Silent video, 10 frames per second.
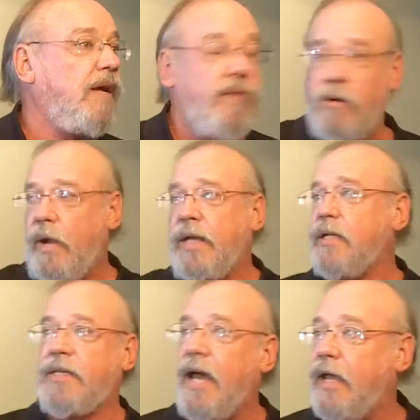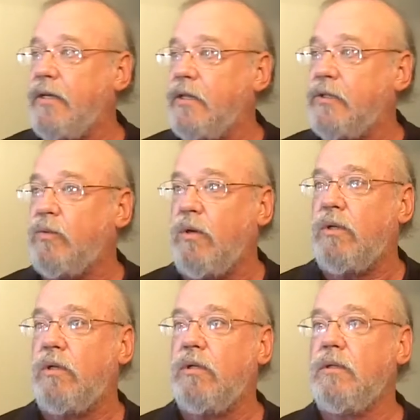I've already died to this
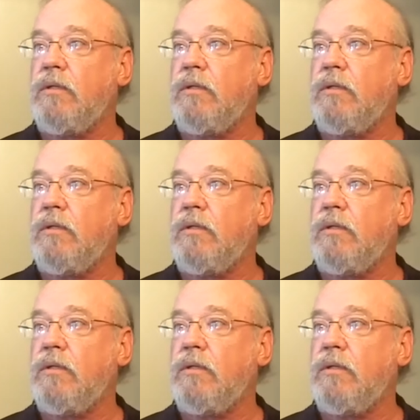world.